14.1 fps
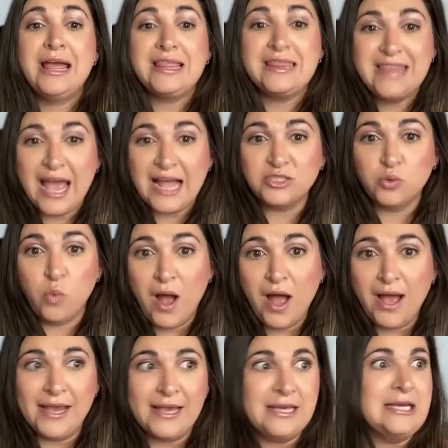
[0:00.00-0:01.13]
That's
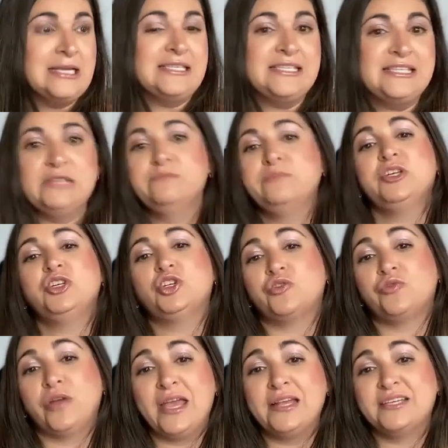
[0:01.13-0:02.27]
why simply
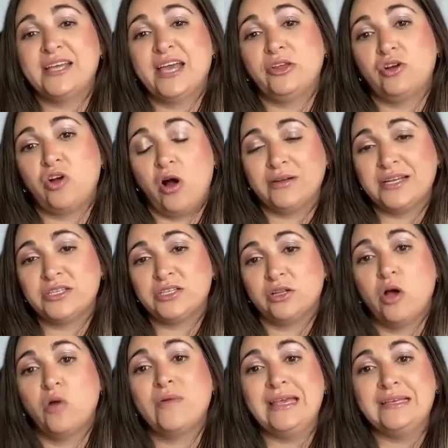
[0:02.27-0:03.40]
stringing together content
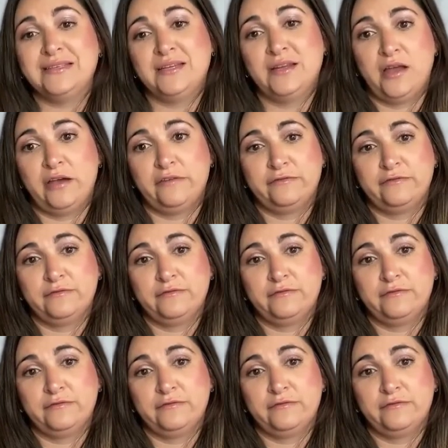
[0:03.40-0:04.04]
alone isn't enough.